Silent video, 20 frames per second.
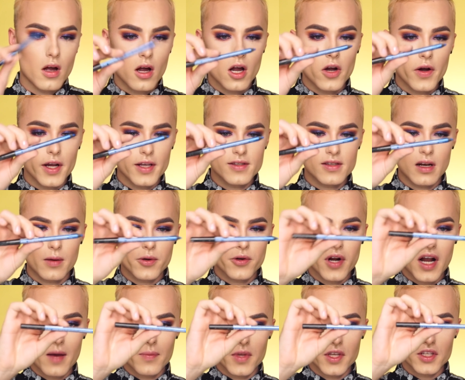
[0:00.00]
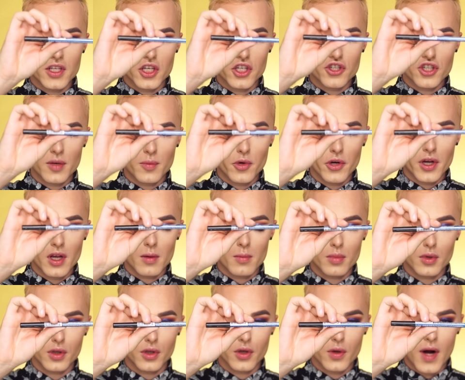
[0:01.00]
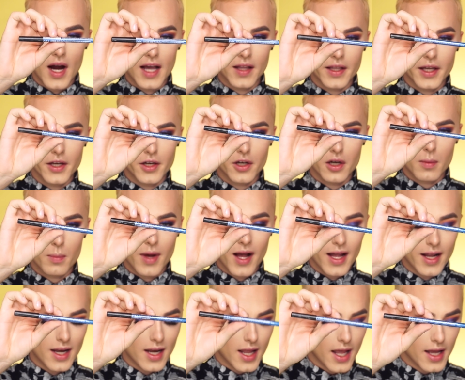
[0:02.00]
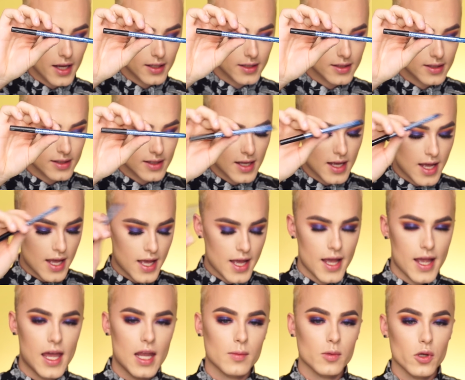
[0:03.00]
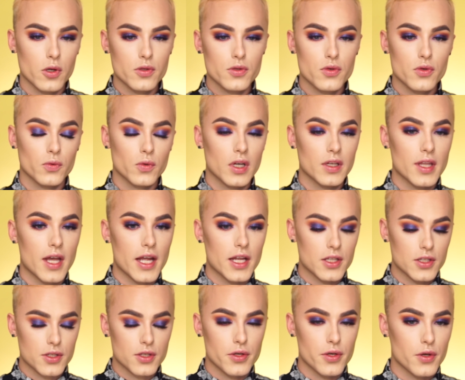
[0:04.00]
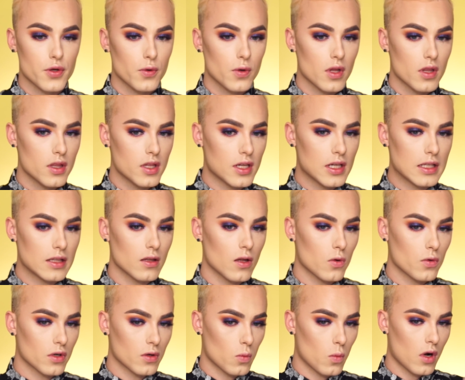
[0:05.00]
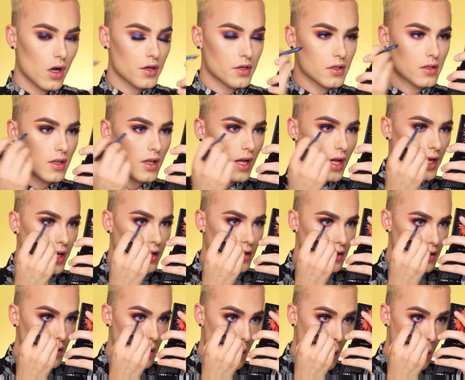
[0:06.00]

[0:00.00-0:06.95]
Alright, so now I'm going to grab this shimmery blue eyeliner by NYX. And I'm going to run that into the lower waterline.